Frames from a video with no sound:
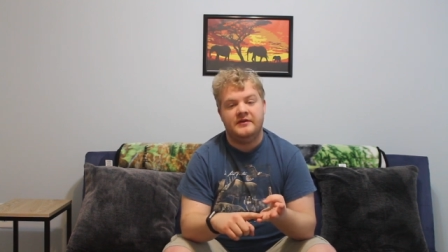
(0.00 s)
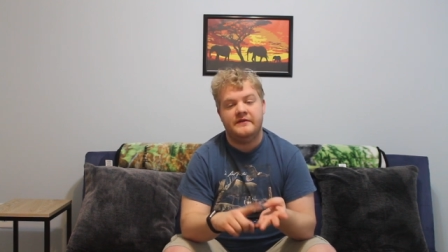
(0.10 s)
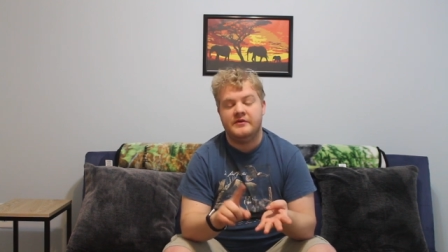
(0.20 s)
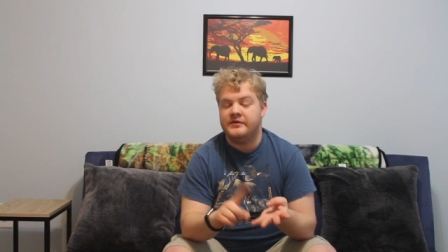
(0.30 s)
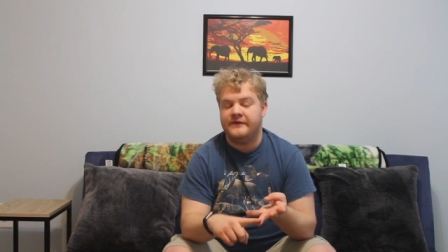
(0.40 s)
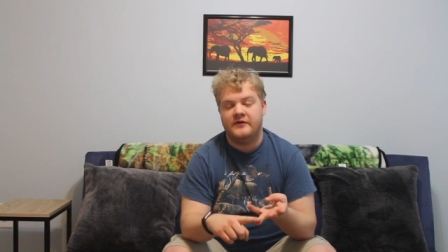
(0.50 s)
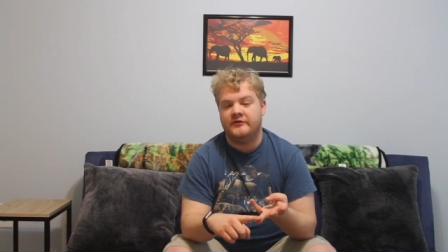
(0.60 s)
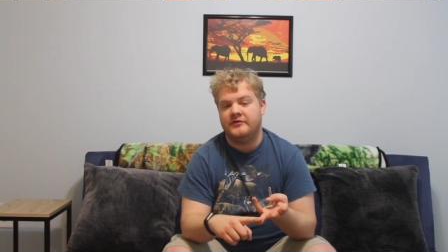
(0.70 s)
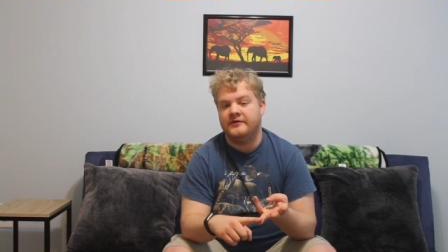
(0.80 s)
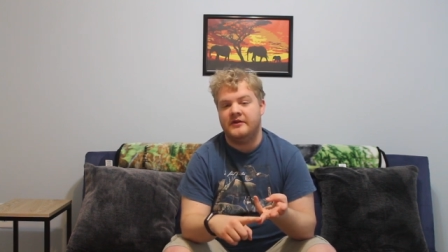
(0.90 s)
Even though the
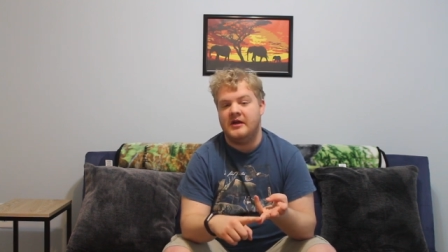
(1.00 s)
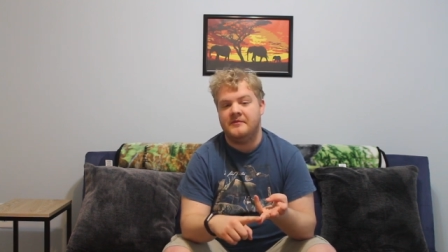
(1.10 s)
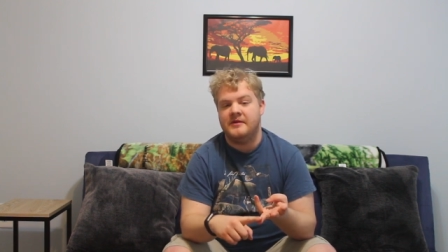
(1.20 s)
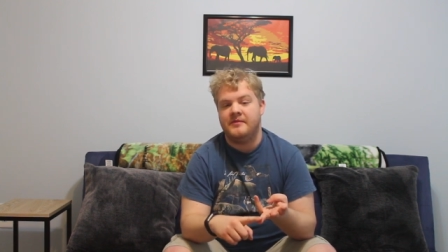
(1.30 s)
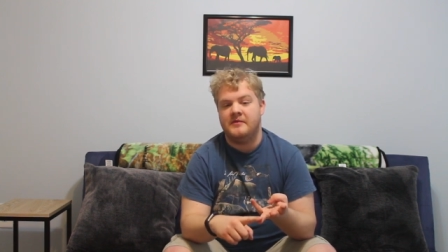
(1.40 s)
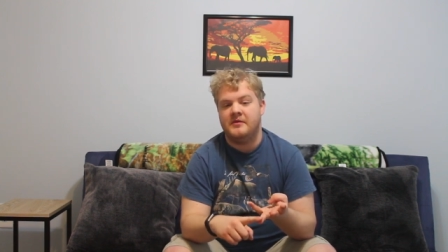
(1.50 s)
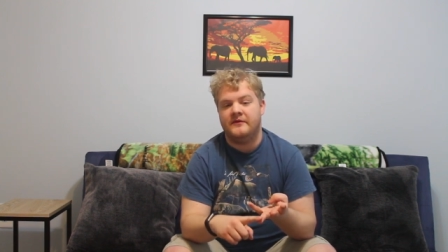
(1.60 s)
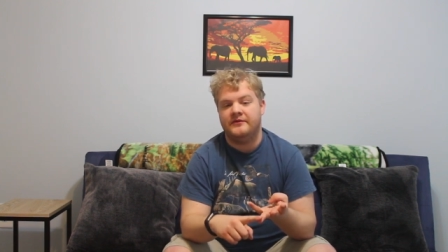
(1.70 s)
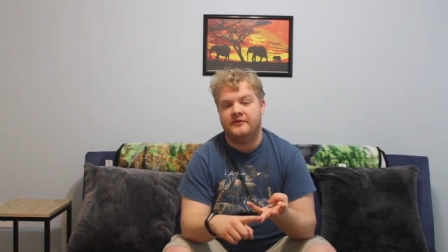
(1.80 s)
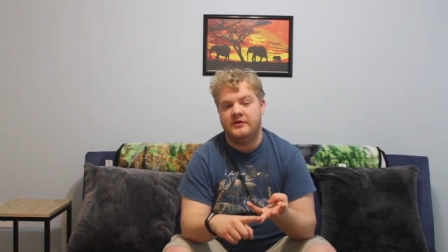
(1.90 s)
first one's not made by
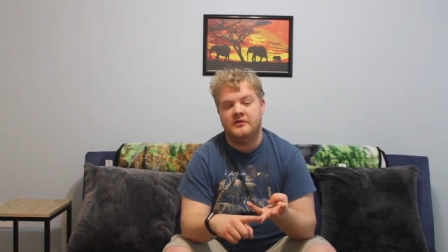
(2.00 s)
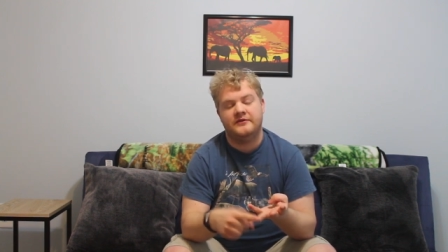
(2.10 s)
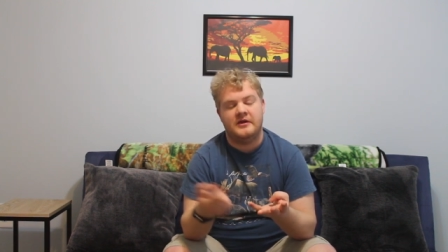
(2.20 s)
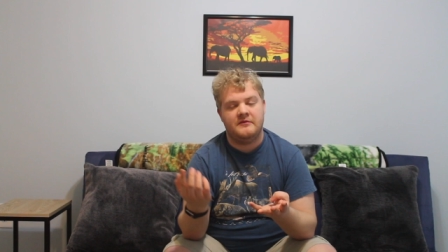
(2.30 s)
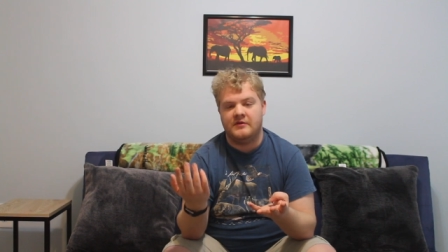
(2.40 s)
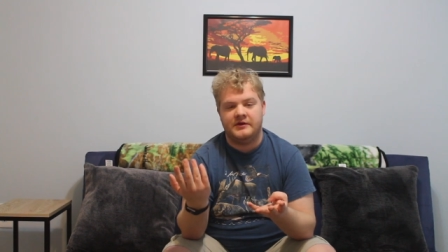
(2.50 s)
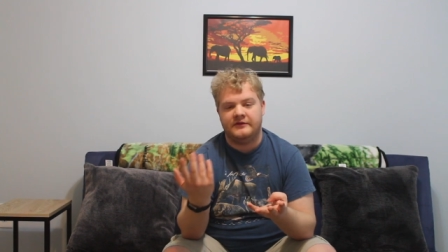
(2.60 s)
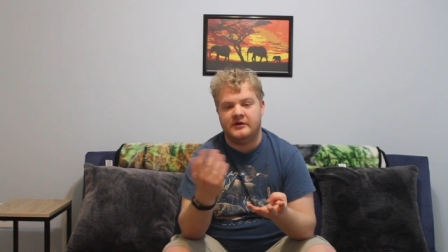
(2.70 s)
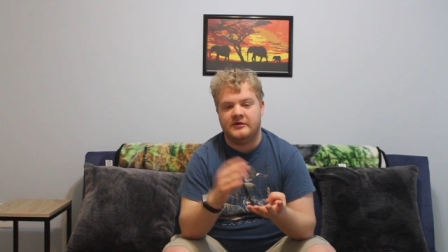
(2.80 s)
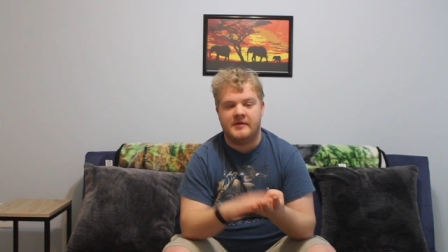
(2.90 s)
Marvel Studios, I want to
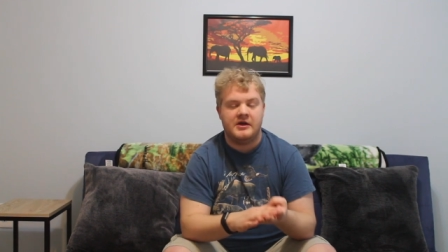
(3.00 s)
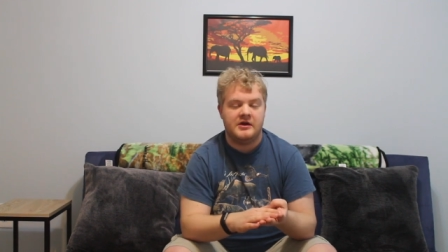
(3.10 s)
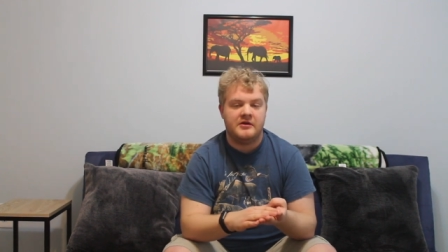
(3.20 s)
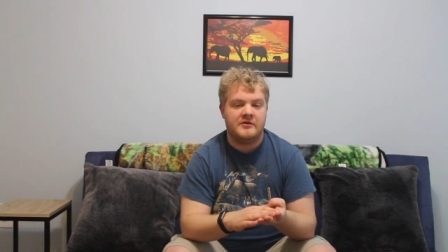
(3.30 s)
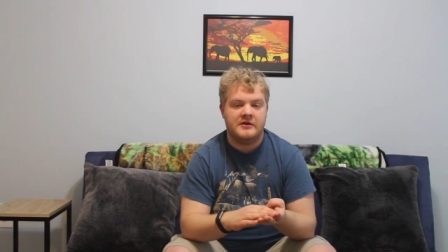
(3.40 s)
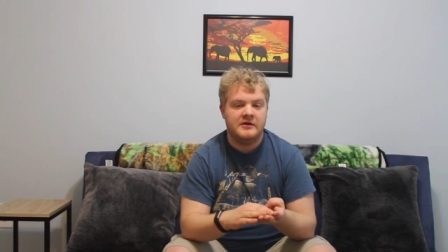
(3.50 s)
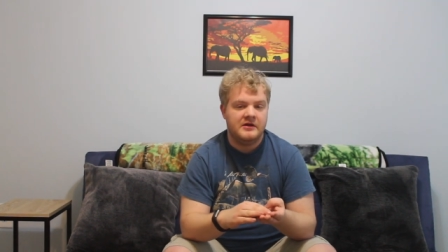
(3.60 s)
talk about it anyway.